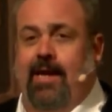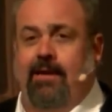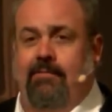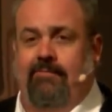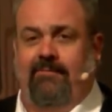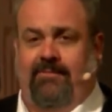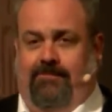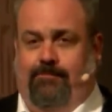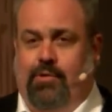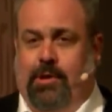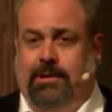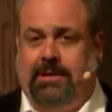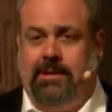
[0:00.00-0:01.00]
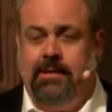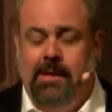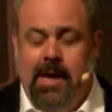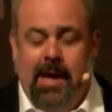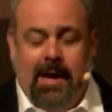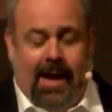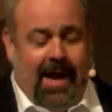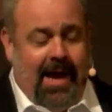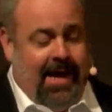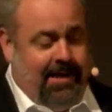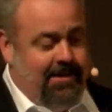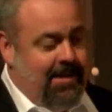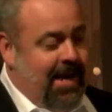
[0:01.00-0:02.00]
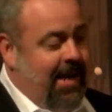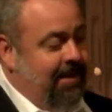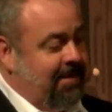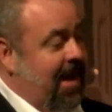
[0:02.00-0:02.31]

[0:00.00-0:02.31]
in person. And